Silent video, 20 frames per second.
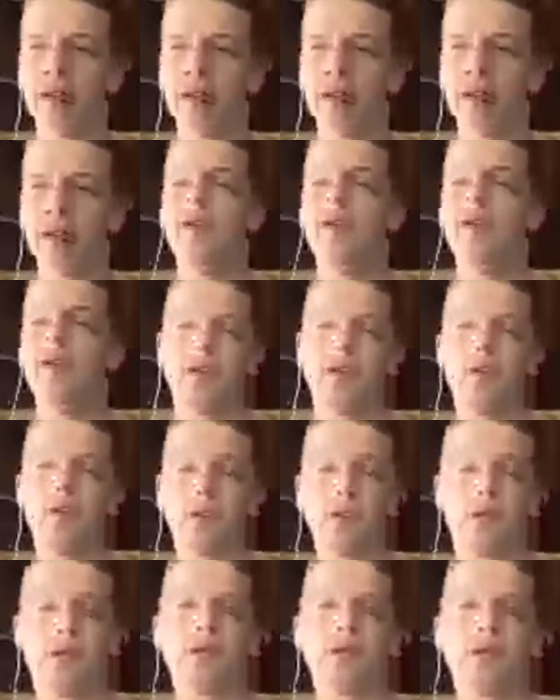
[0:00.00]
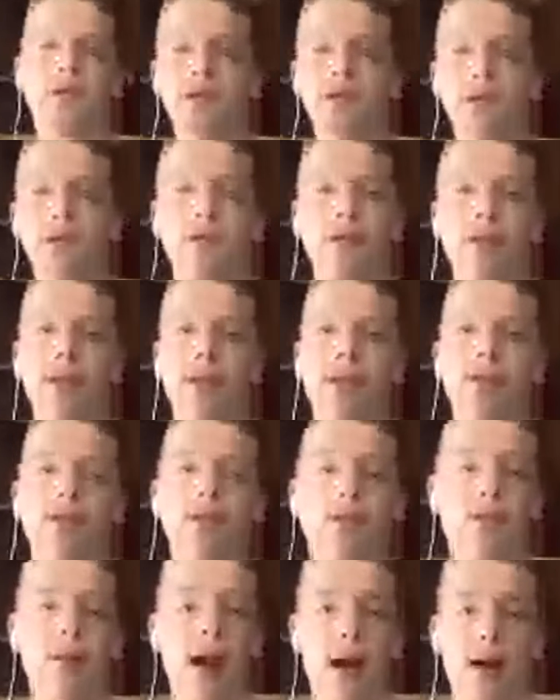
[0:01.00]
That's too confusing for the
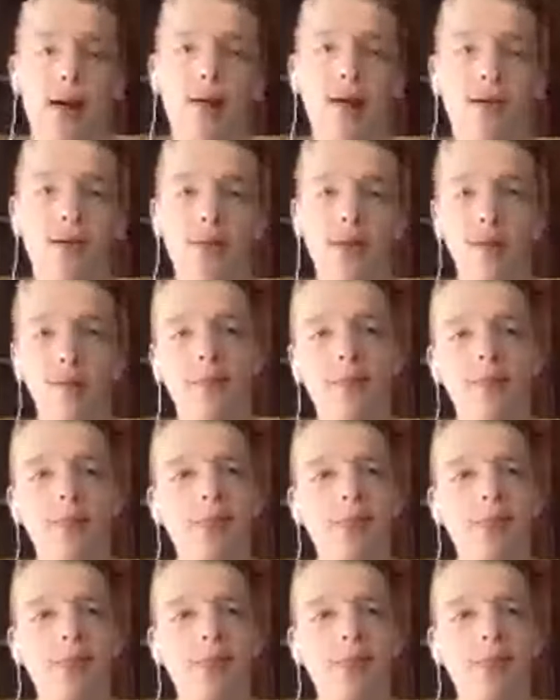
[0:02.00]
YouTube algorithm,